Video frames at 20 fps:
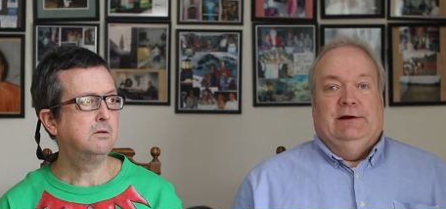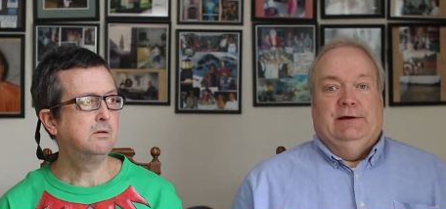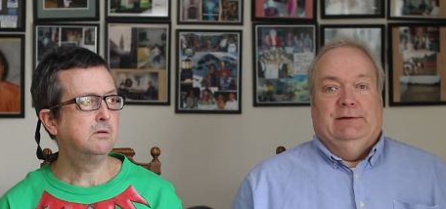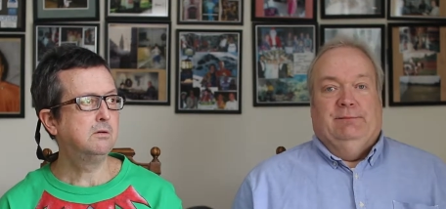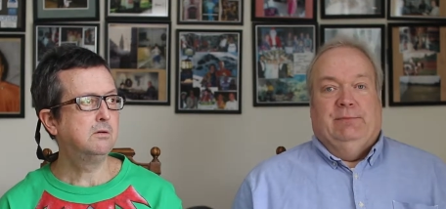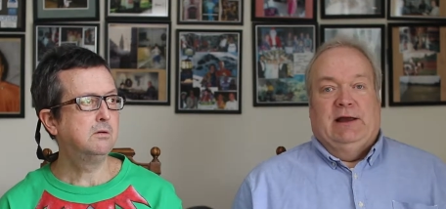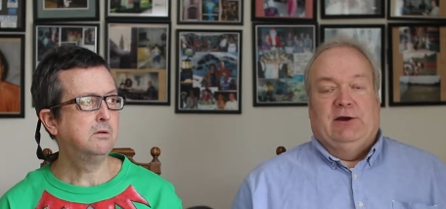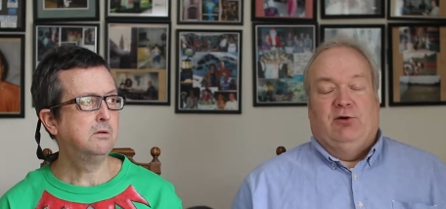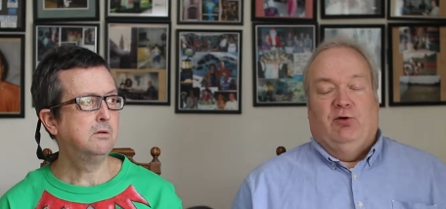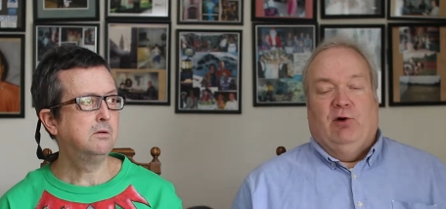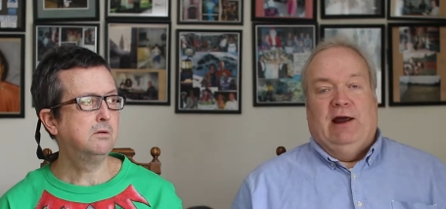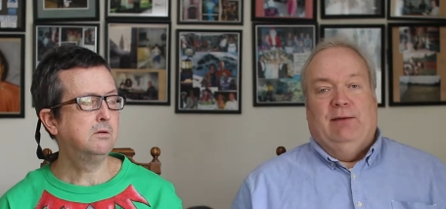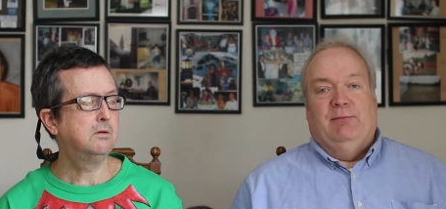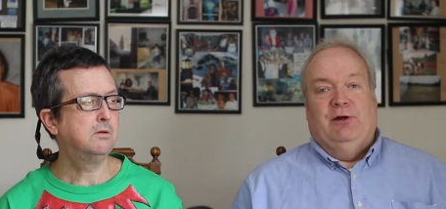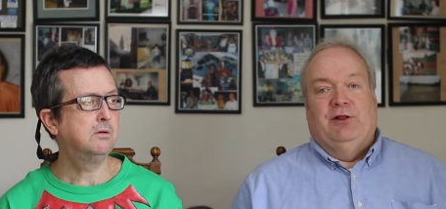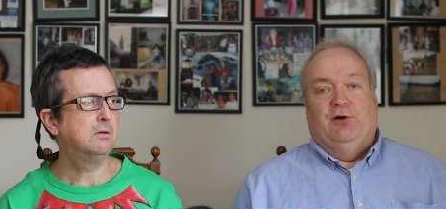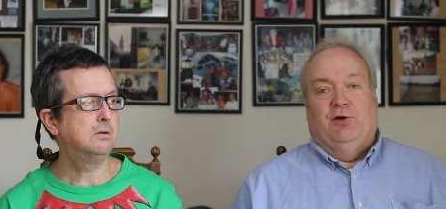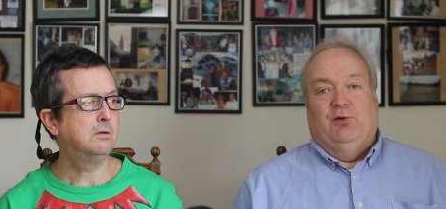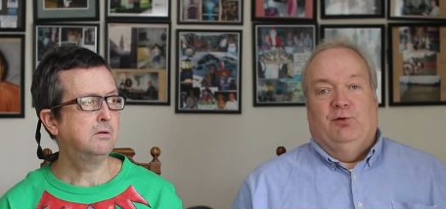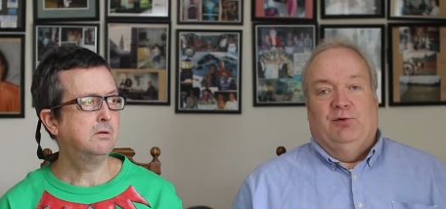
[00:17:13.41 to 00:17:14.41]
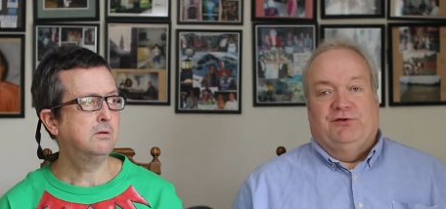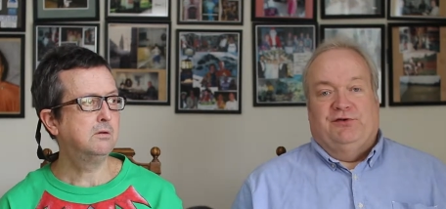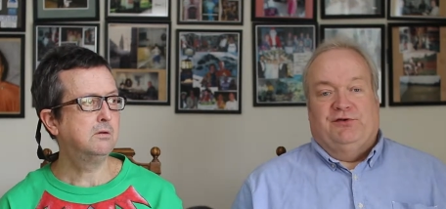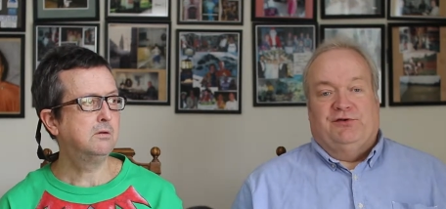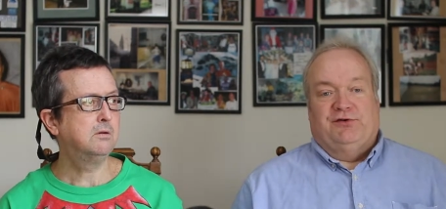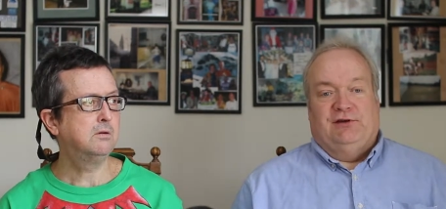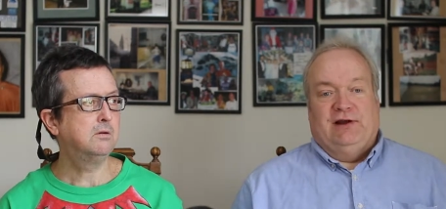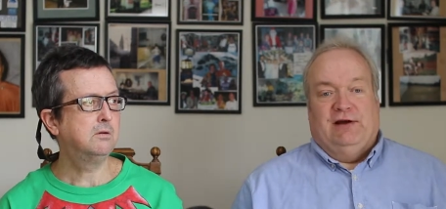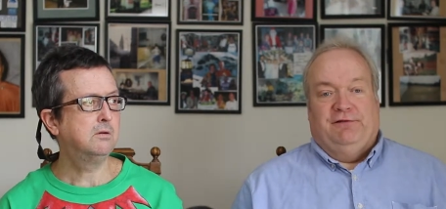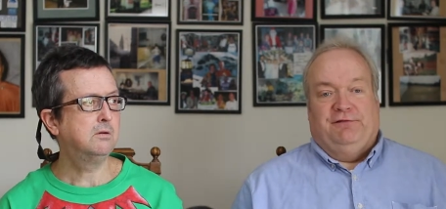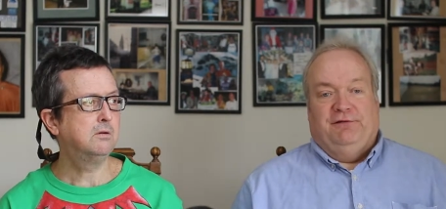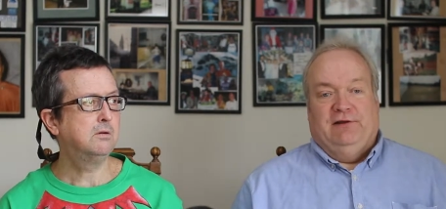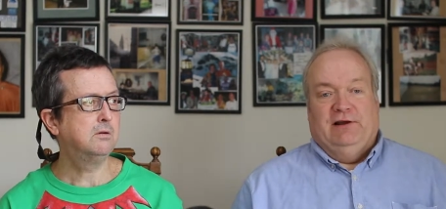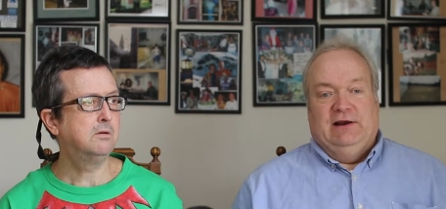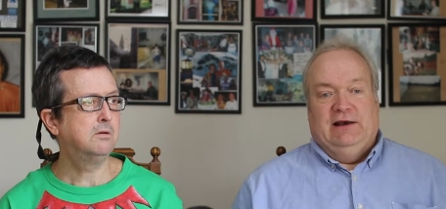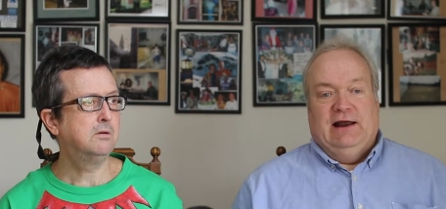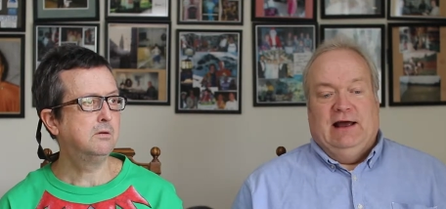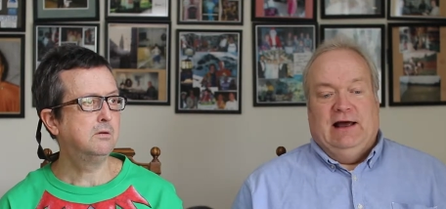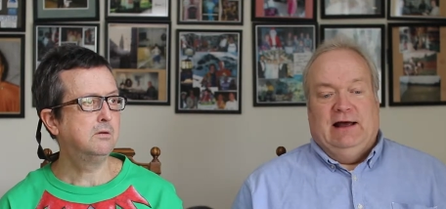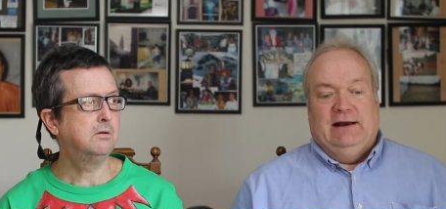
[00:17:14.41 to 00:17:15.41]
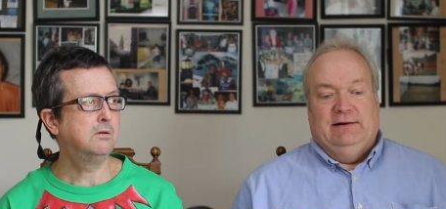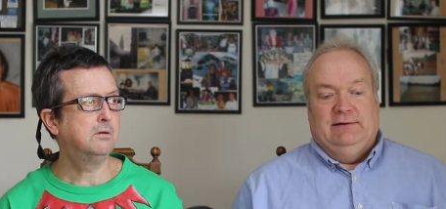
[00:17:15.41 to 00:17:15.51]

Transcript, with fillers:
Speaker 1: my grandmother was definitely not